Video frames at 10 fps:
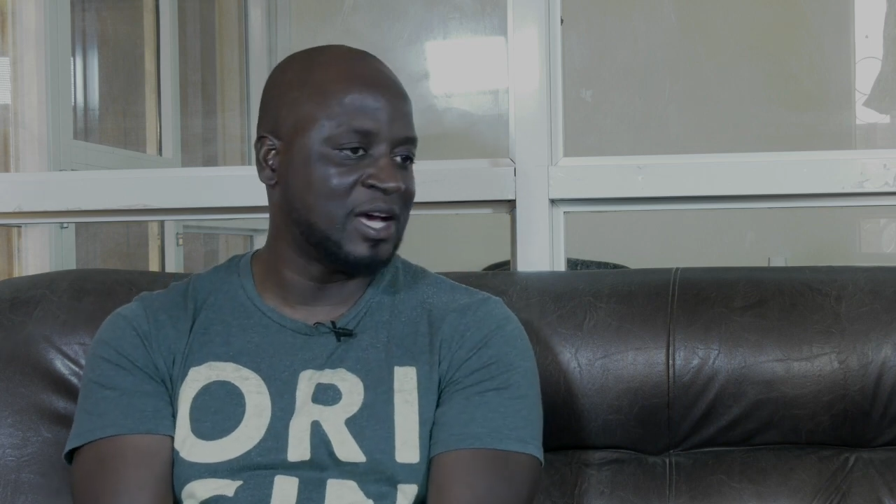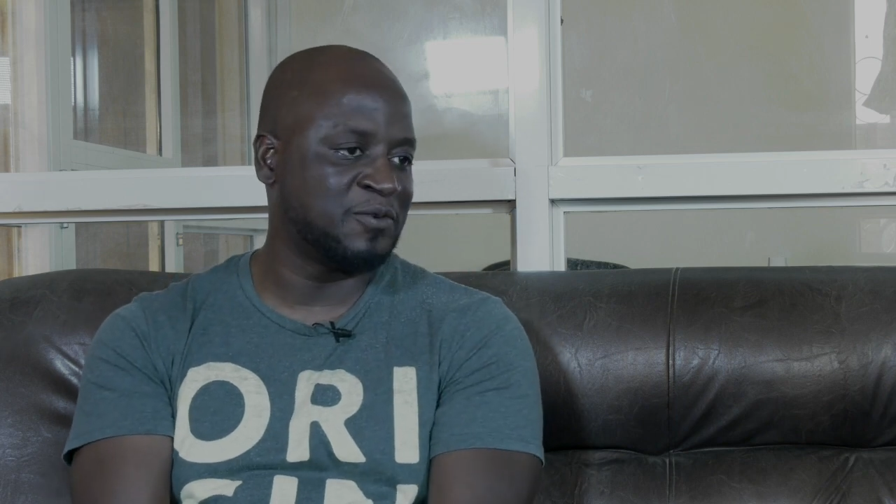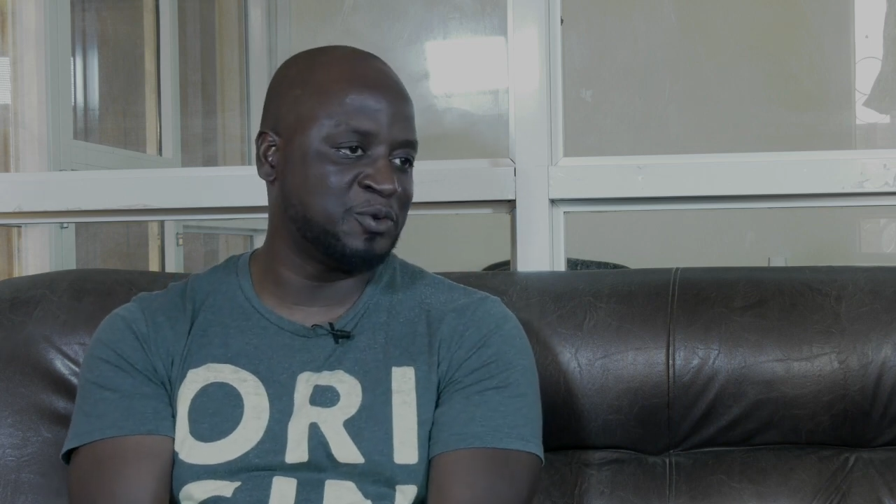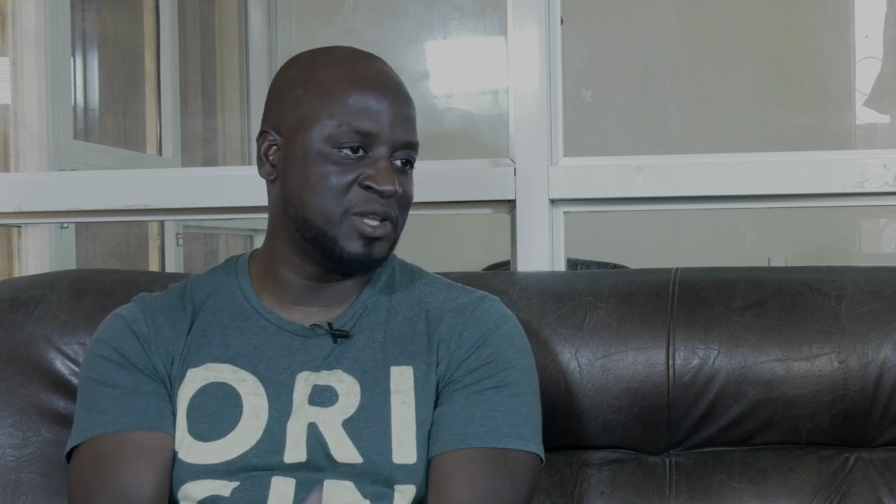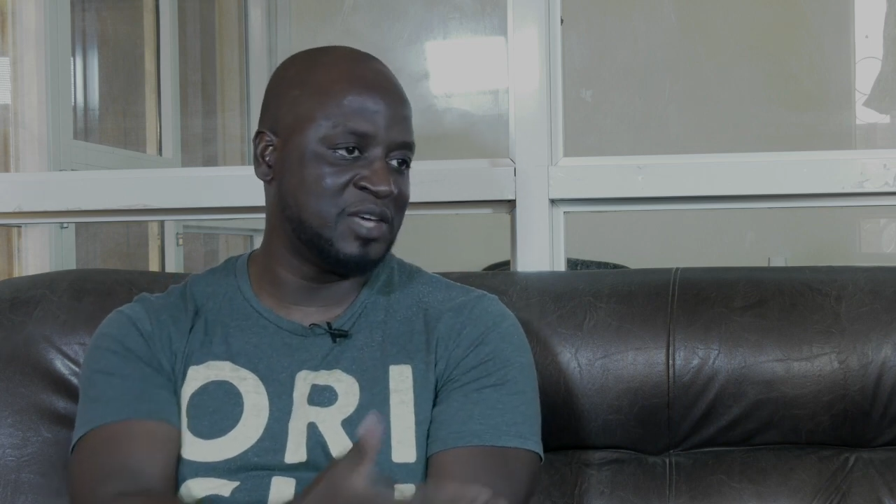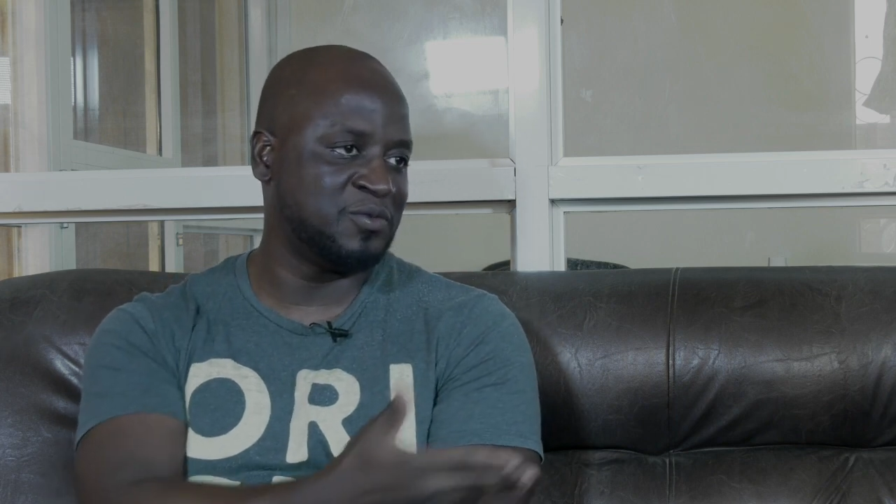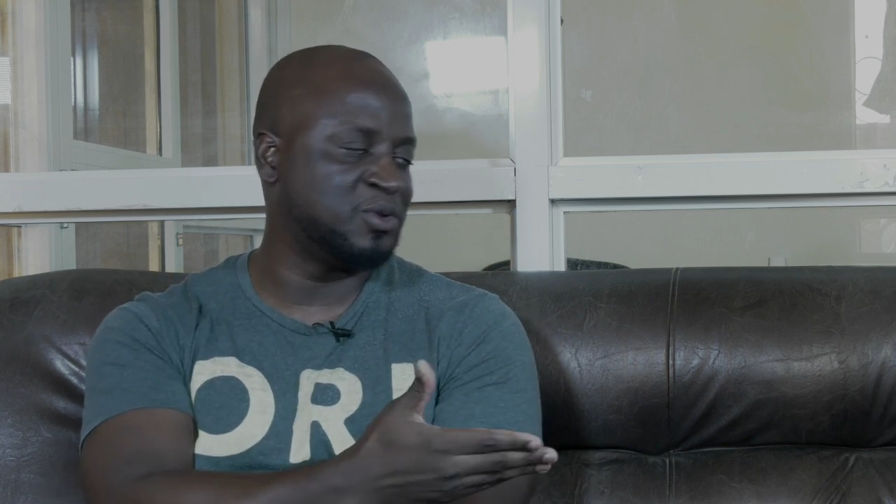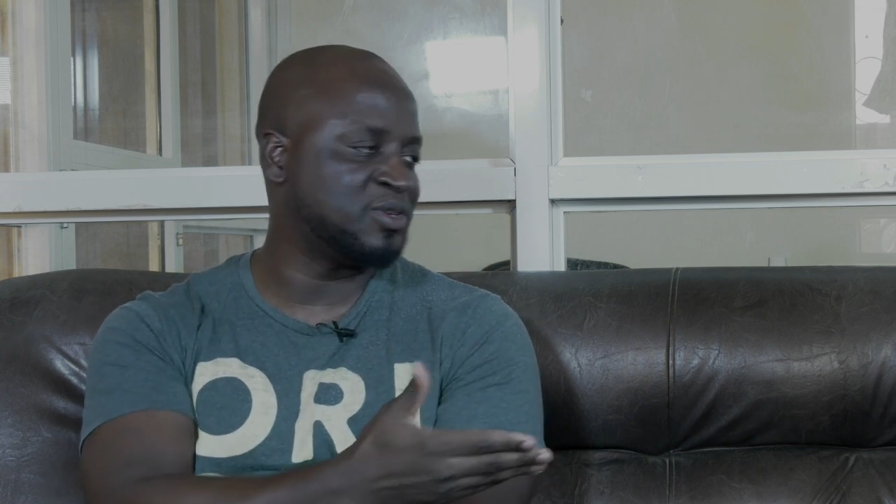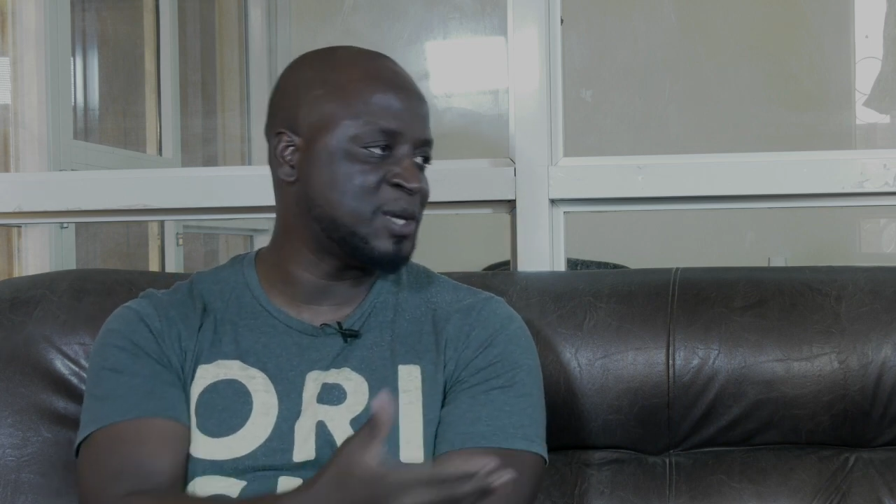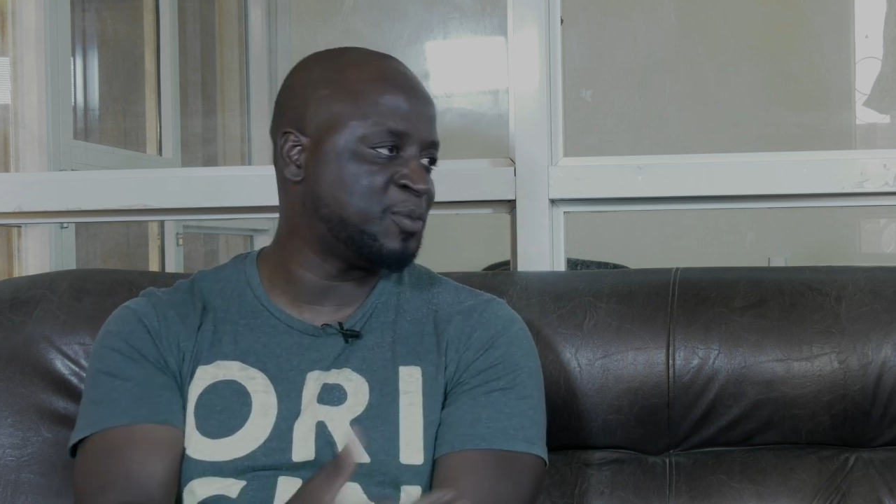I've already given
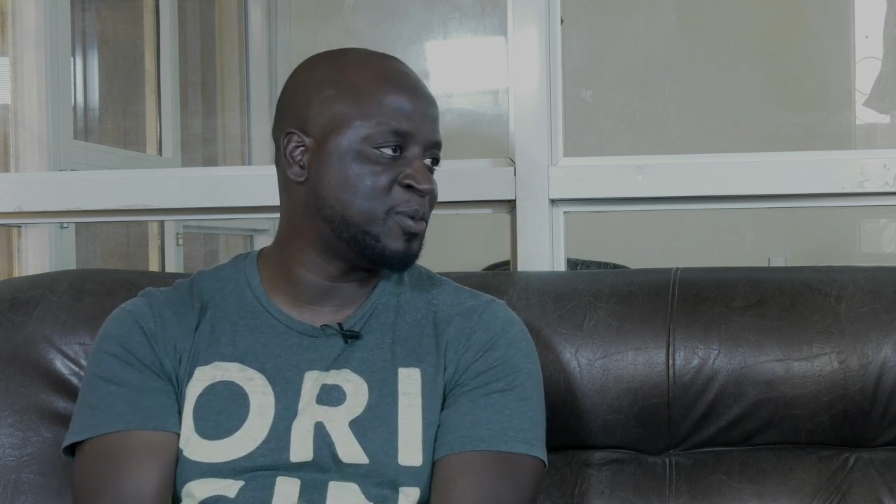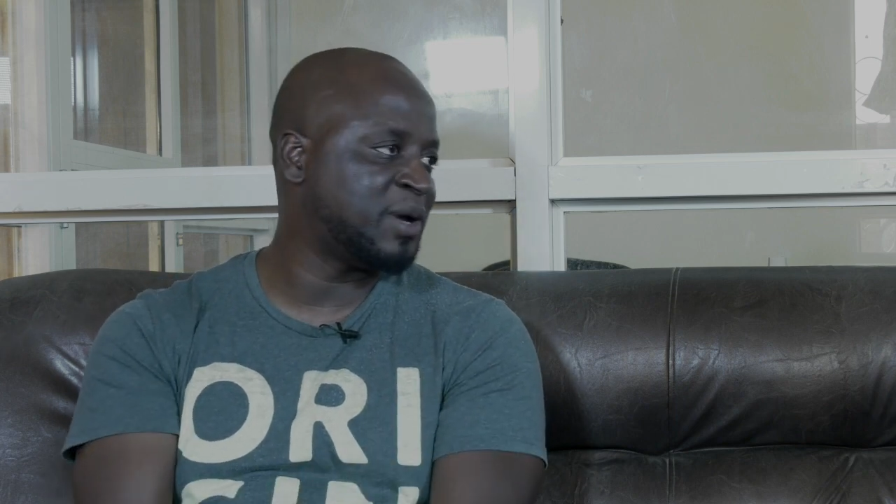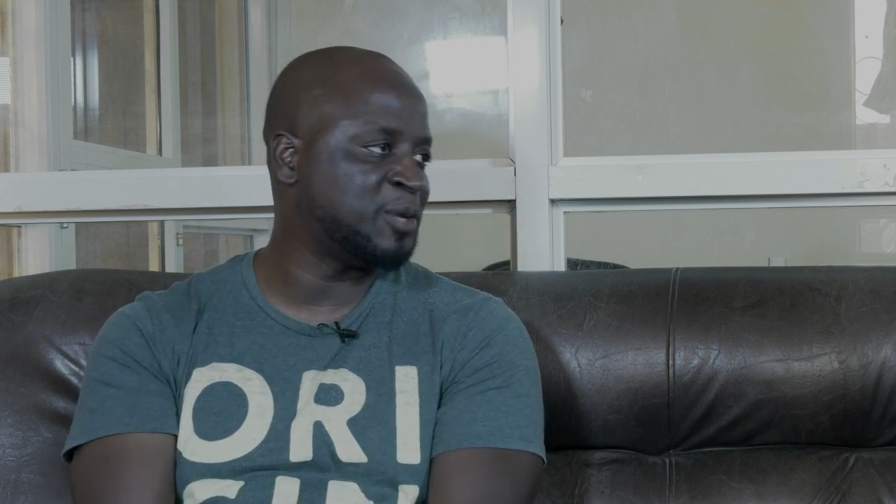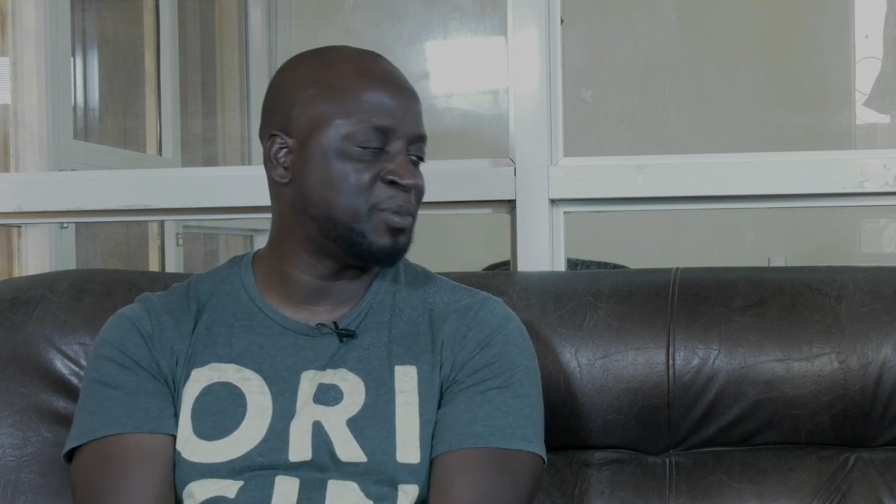you an example about